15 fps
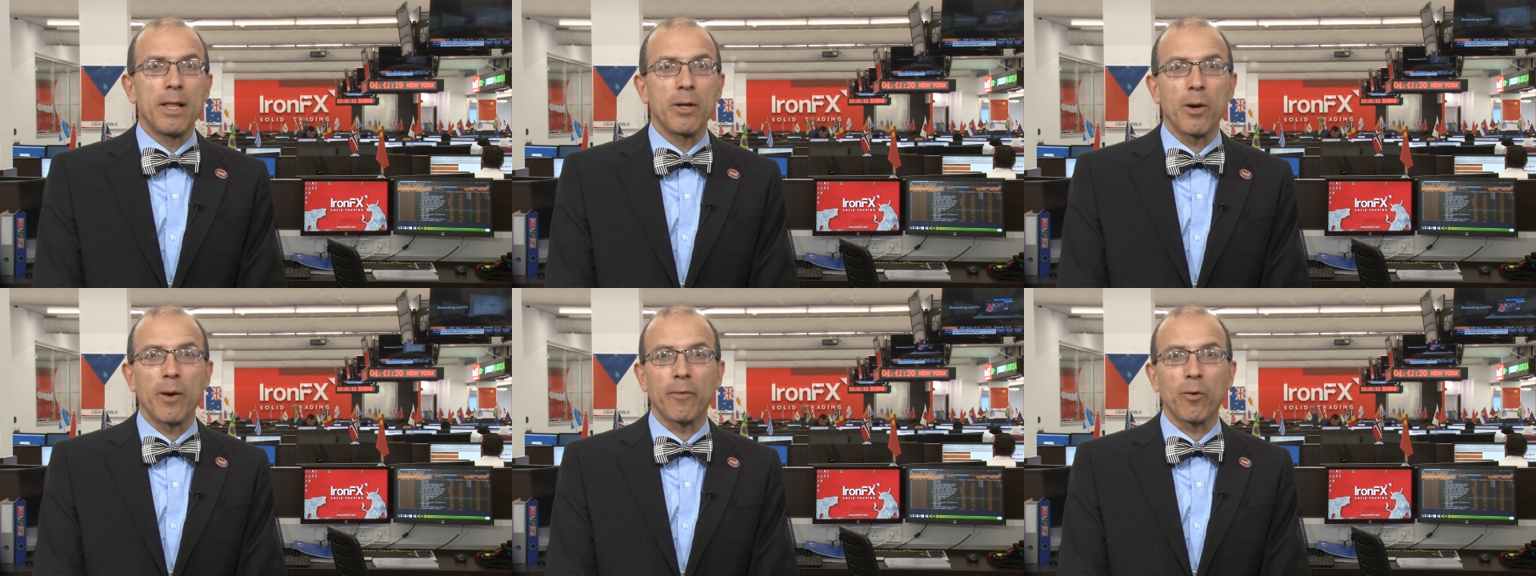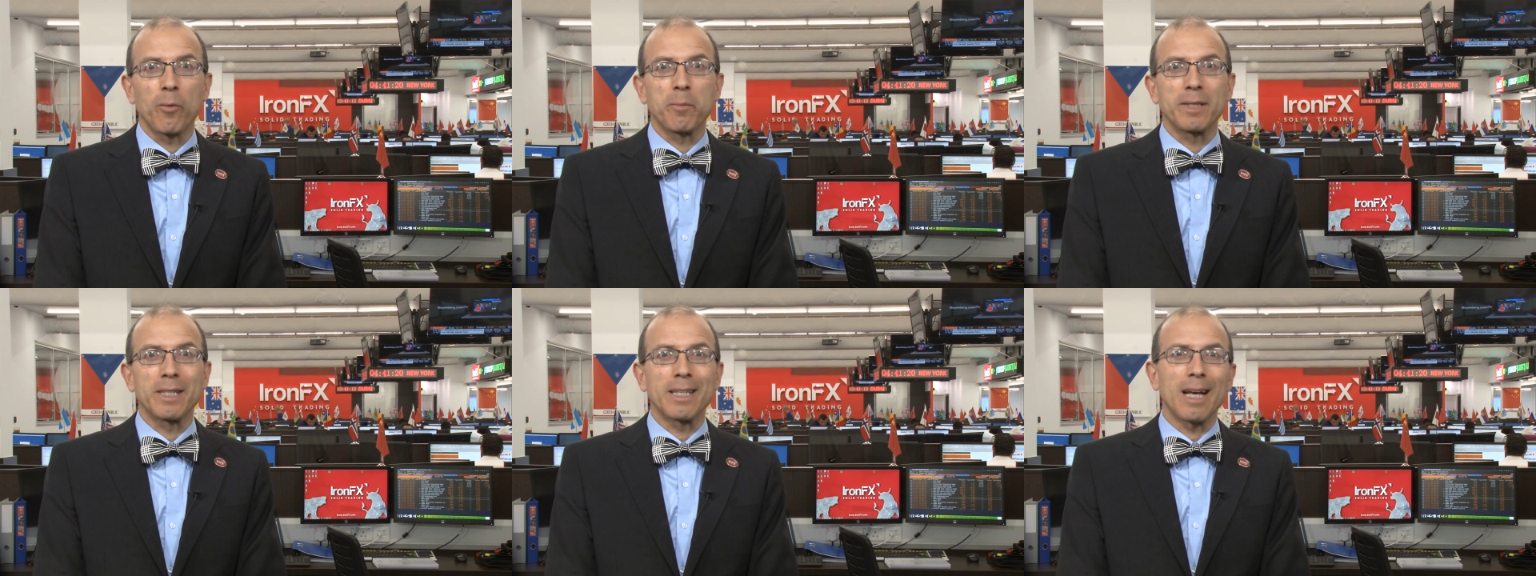The
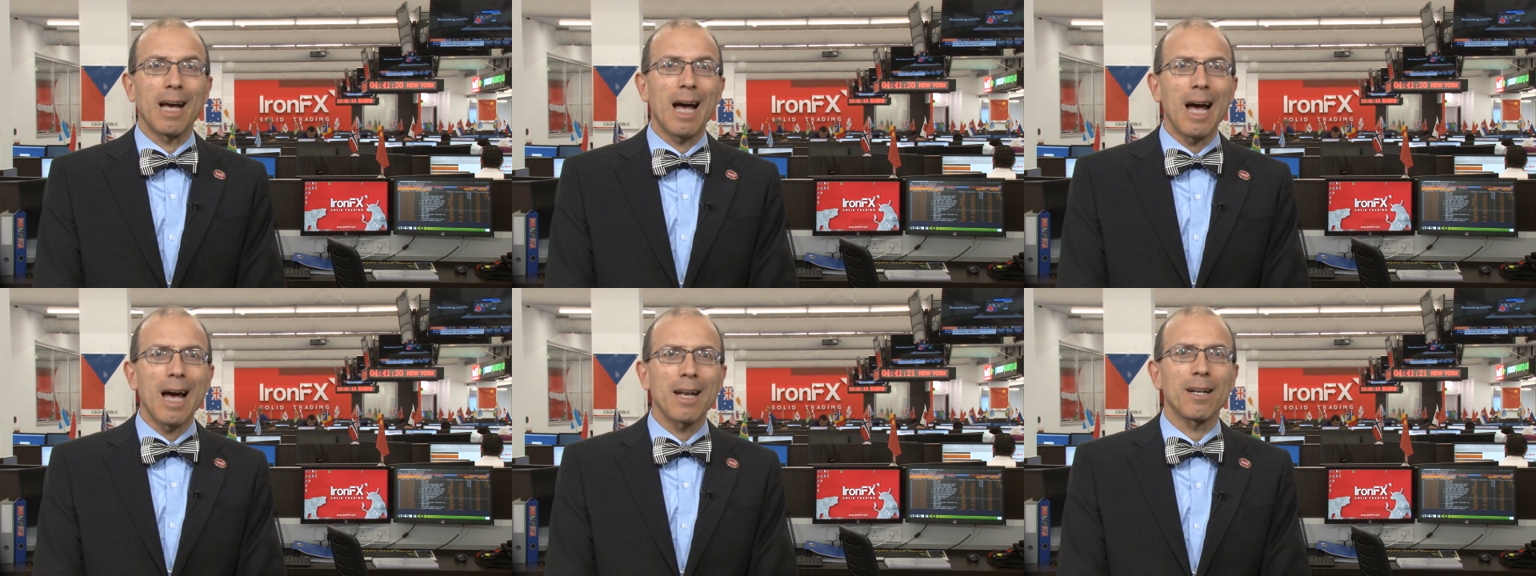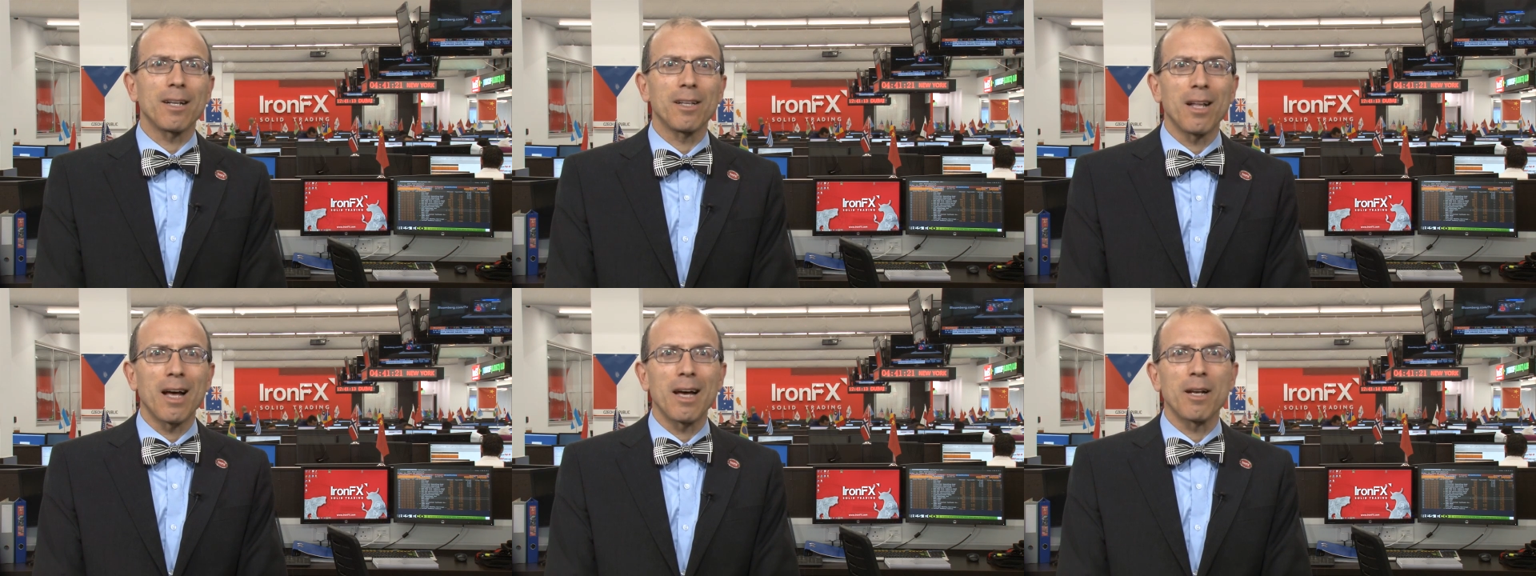FOMC added a
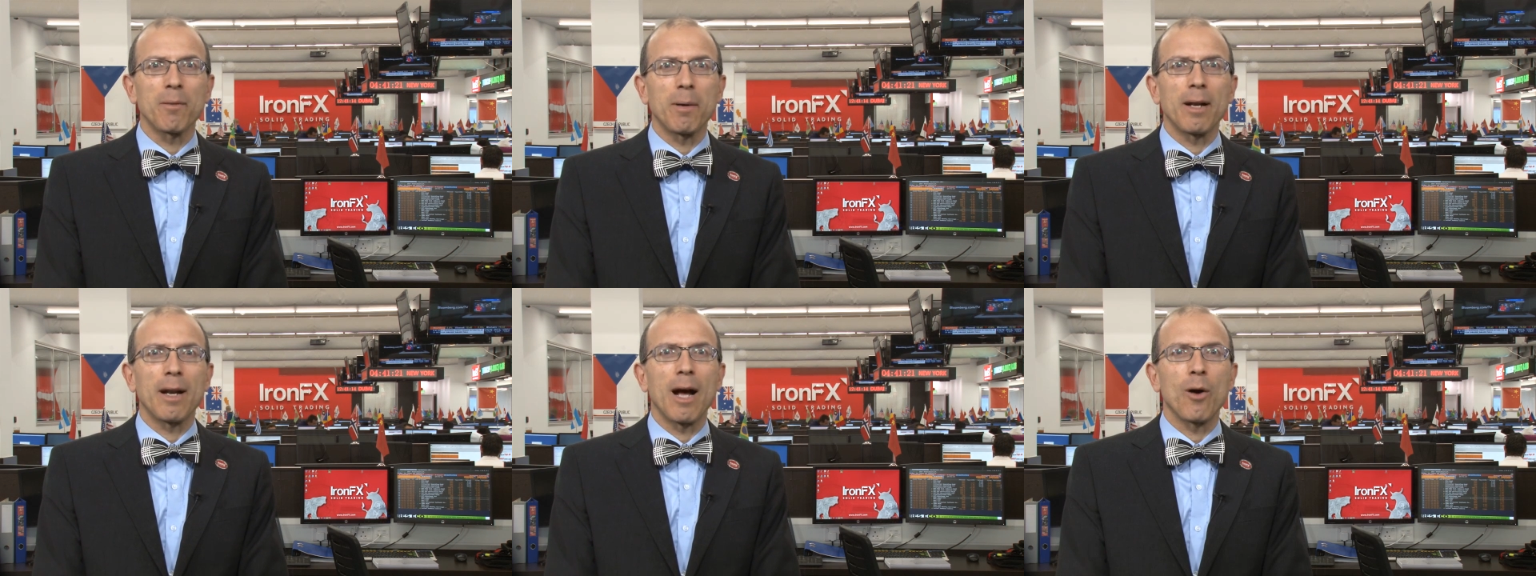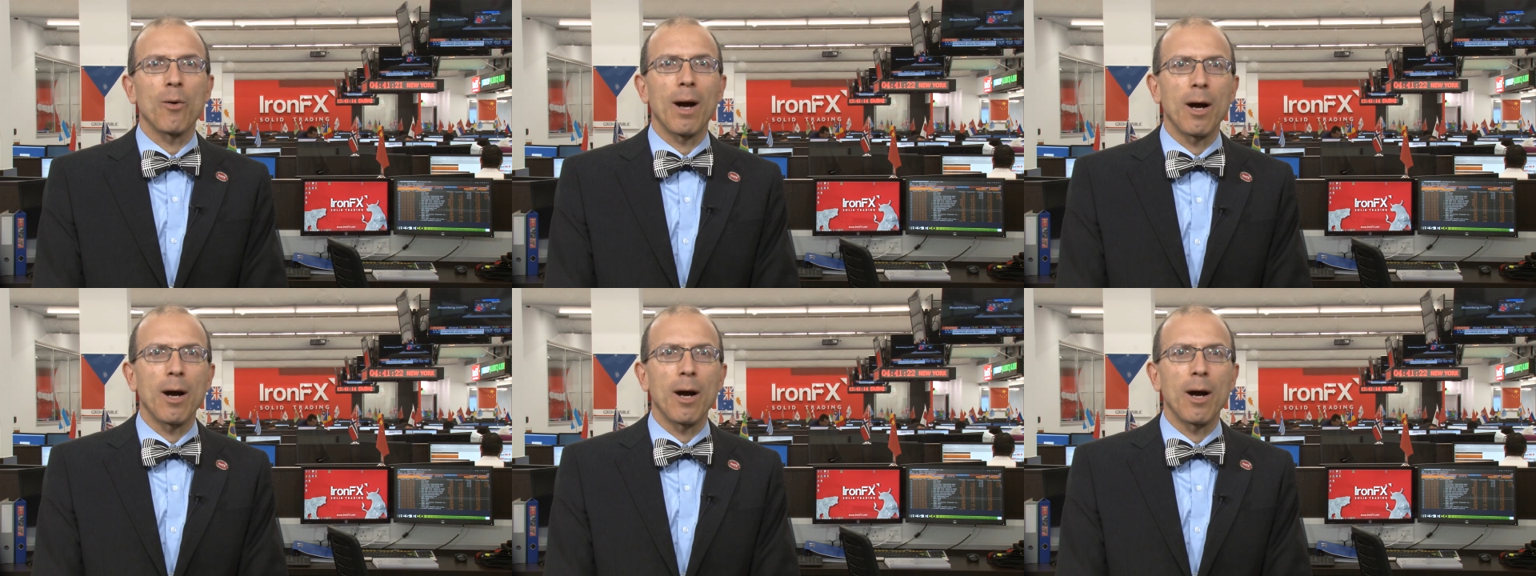line about how